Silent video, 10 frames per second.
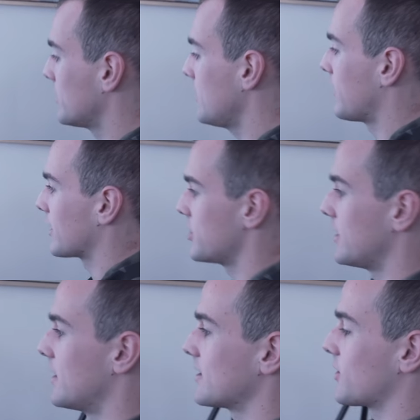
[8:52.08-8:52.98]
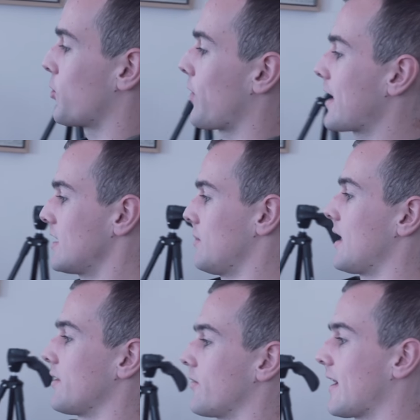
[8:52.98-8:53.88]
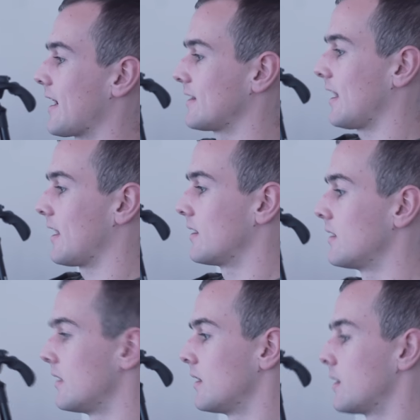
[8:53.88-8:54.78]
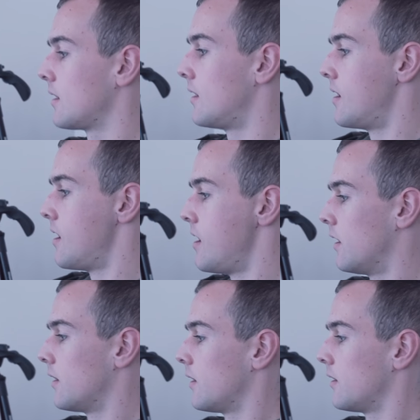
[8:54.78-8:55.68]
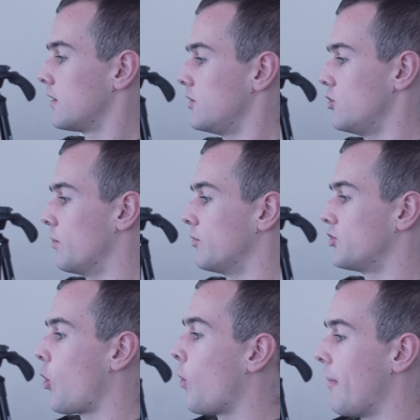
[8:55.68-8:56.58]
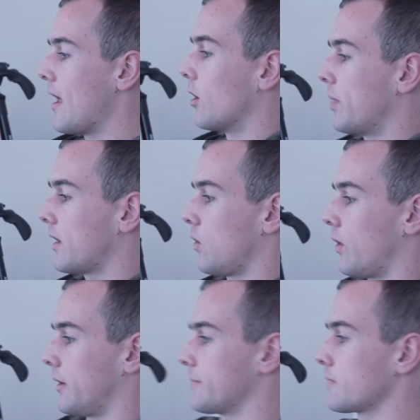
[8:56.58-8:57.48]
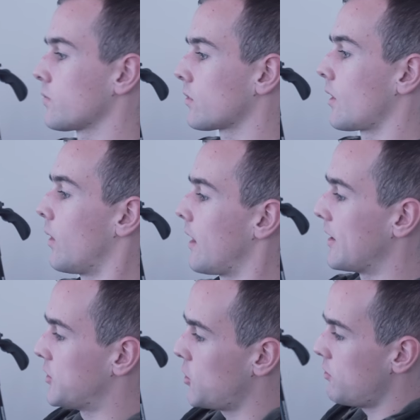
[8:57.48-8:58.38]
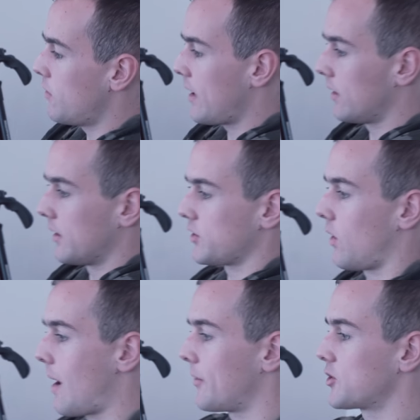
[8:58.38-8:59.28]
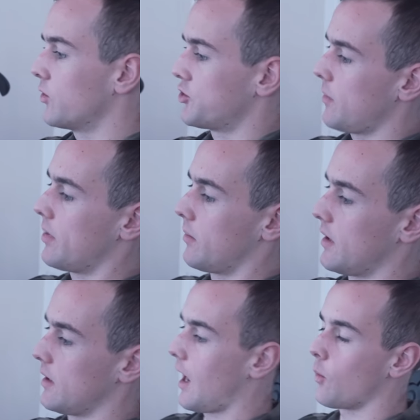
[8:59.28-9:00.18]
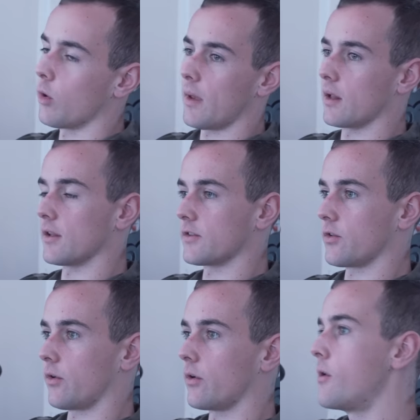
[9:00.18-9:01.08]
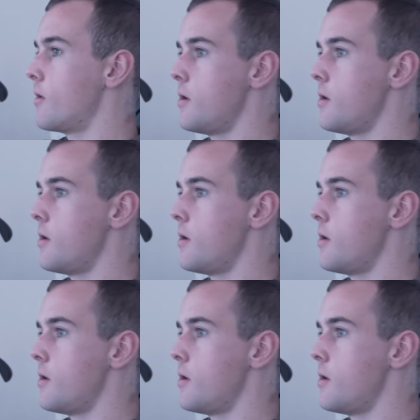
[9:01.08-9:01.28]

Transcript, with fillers: believe that she isn't correcting me on the fact that you don't mail Bitcoin. Well, I assume you mail it, so how much will shipping be? I will mail it, sir.